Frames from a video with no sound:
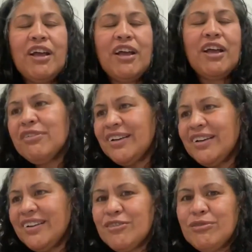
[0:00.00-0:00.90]
highly
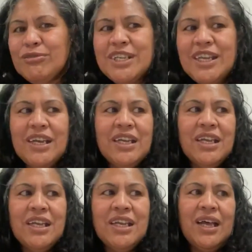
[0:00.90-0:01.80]
regarded schools
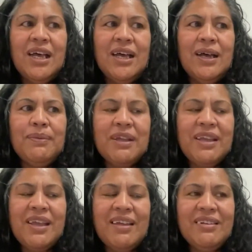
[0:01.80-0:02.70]
here,
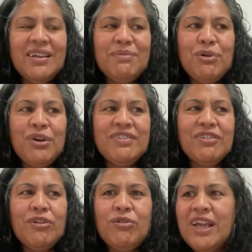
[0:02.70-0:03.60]
a Catholic
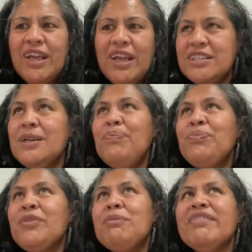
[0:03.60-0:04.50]
boys' school, and
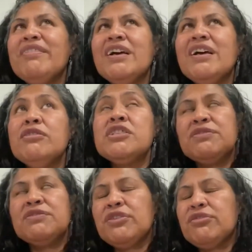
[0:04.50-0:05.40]
my son,
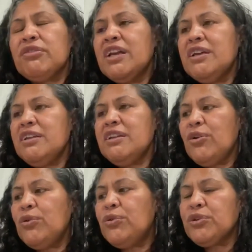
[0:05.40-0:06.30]
who's
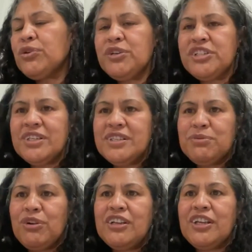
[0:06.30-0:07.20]
6'3", all the
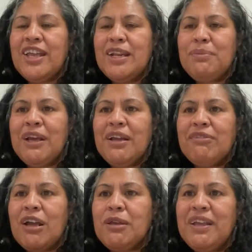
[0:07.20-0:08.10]
questions were, can he
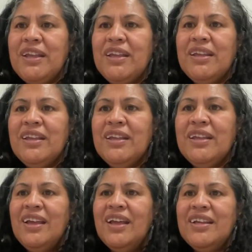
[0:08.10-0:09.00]
play rugby?
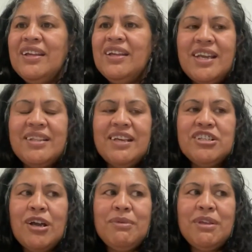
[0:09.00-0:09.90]
And
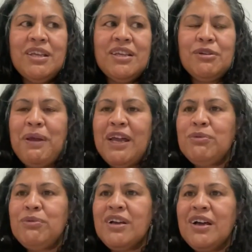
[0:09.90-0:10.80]
at that time, he could
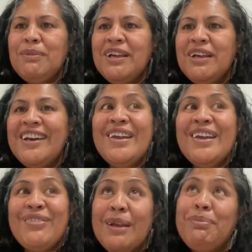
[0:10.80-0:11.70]
paddle whakaaro,
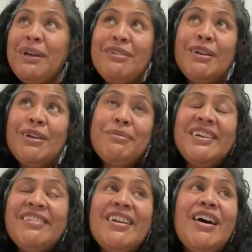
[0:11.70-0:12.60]
never had played
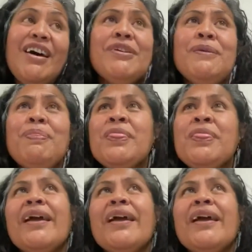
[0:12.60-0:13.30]
rugby in his life.